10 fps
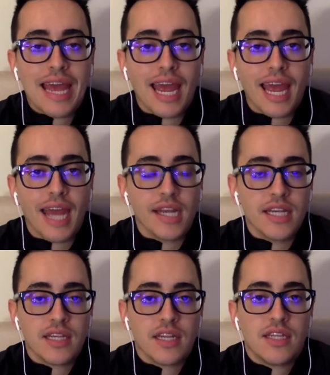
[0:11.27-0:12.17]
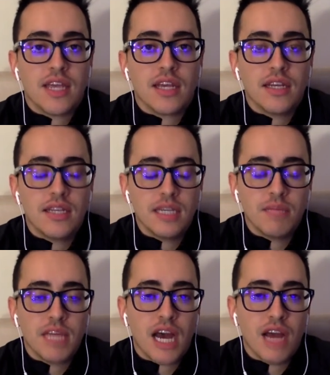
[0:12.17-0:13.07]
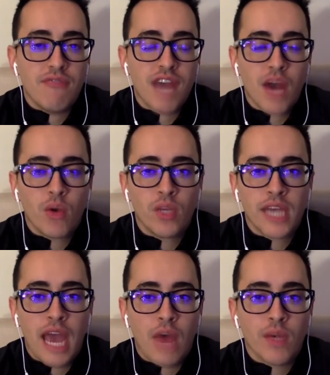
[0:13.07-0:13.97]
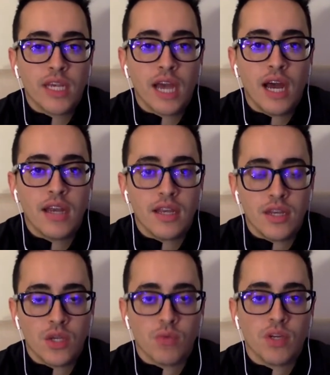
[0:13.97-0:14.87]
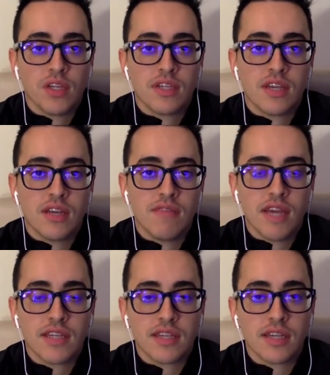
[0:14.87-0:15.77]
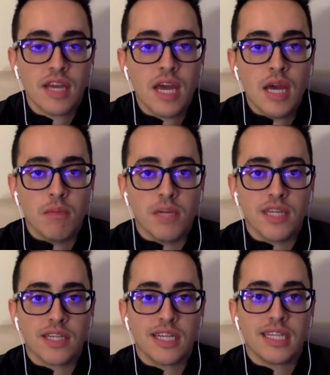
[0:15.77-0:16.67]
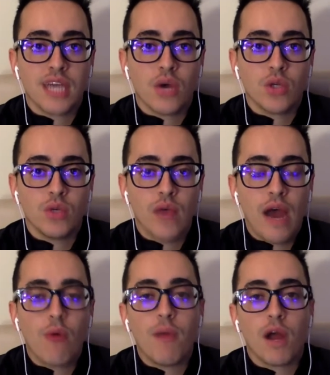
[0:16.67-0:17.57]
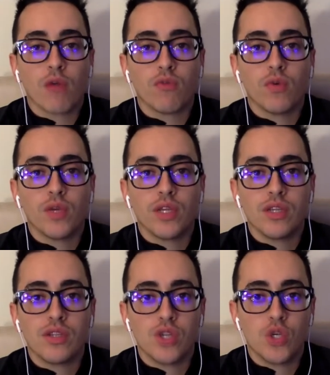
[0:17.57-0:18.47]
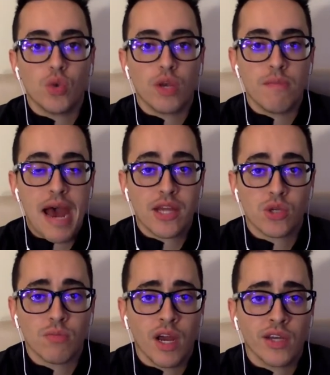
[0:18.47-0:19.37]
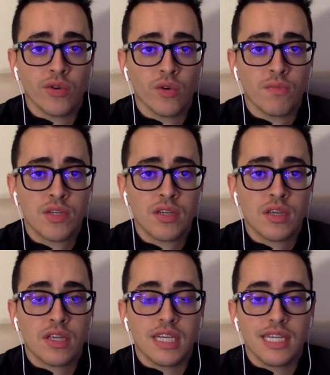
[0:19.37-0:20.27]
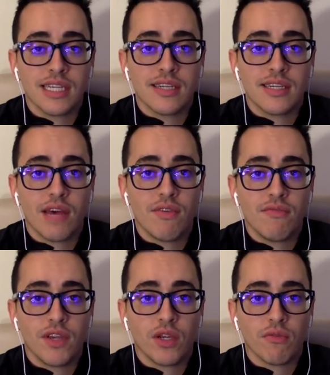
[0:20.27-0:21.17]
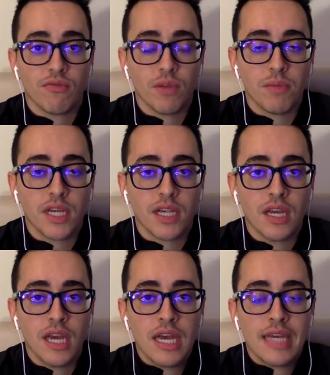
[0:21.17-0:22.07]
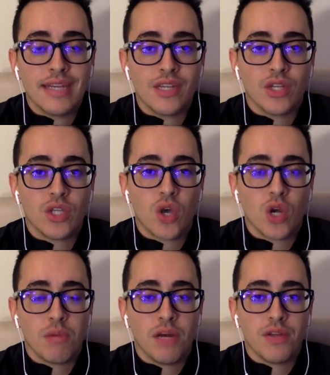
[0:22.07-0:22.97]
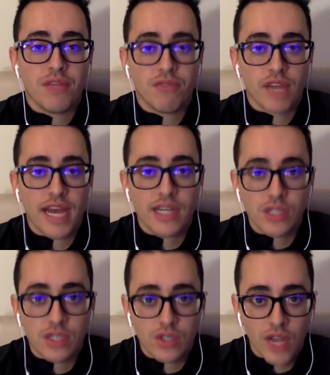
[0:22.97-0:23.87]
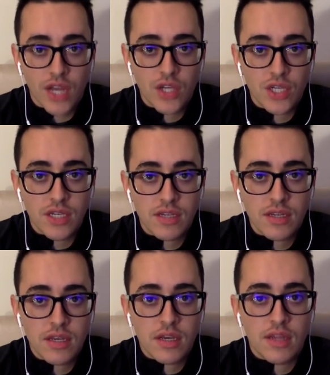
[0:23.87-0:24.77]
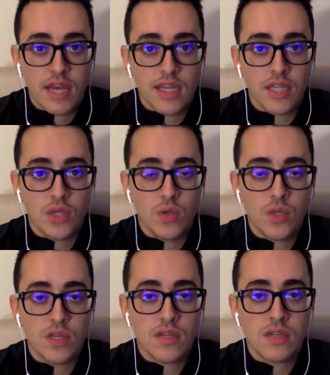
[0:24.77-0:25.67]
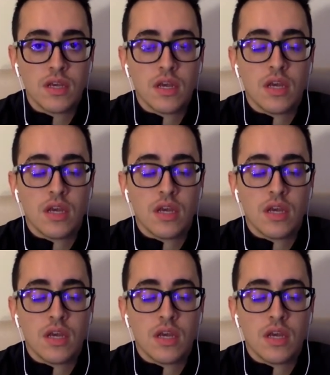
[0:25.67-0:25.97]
and he's going to take a deep dive, not only how he got into real estate investing, but he's going to tell you how powerful it is to join mastermind groups. He's in seven-figure flipping. He's going to talk about different exit strategies that he uses.